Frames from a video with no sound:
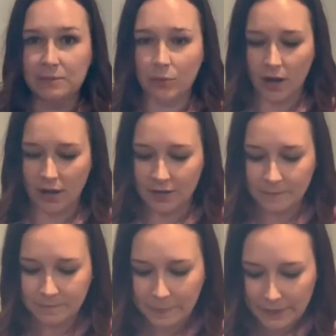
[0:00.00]
board,
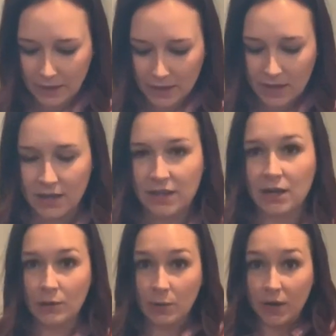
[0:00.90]

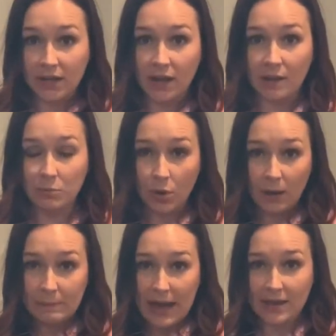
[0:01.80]
here we're working on
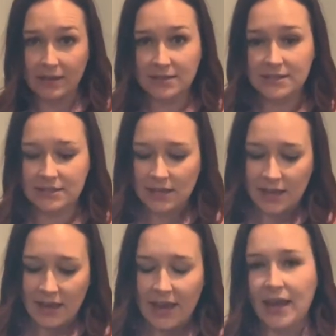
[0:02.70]
more balance.
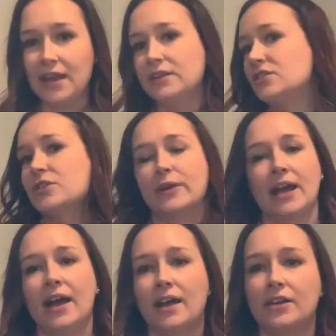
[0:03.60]
And so I
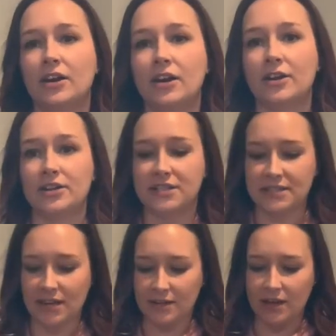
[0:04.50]
had her
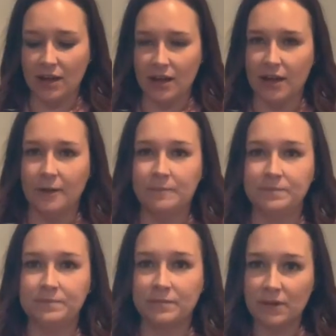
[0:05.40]
standing on it,
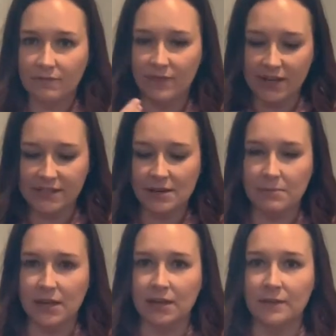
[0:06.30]
facing
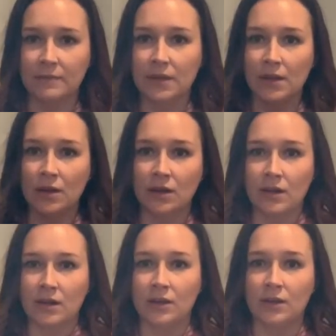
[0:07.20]
me,
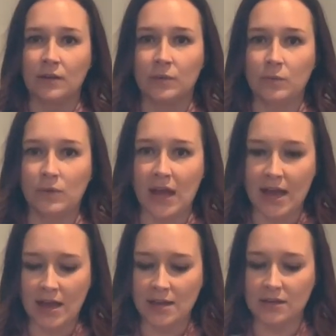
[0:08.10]

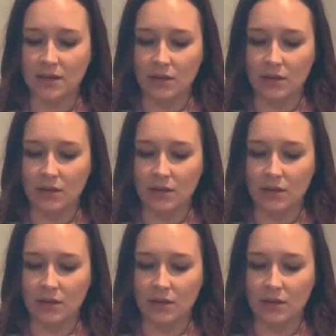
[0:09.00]
and